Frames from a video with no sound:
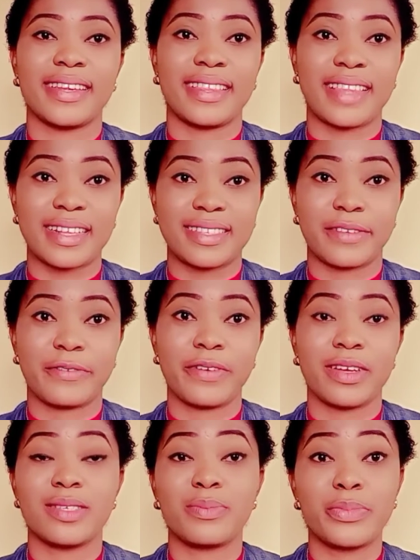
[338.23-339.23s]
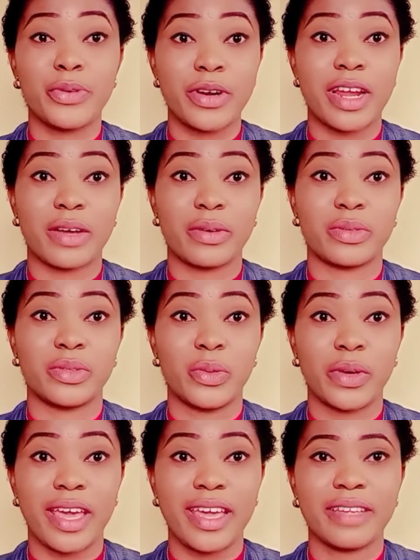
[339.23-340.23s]
That's the first pronoun,
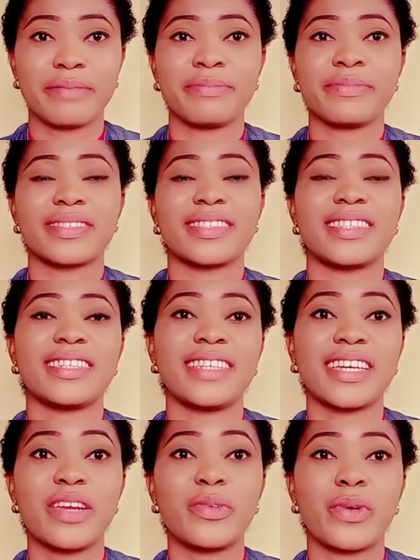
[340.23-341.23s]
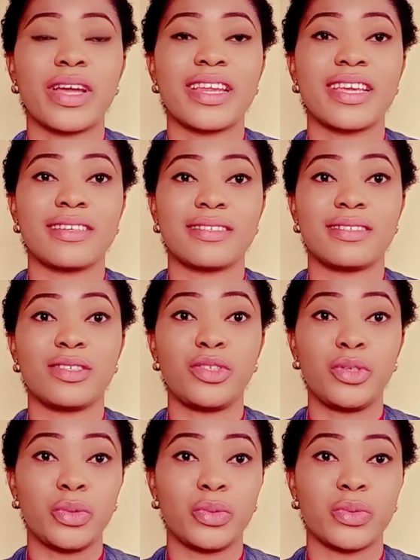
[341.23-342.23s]
okay? The second one is
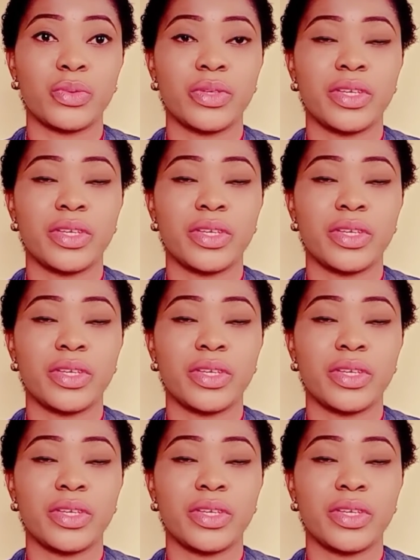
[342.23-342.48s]
you.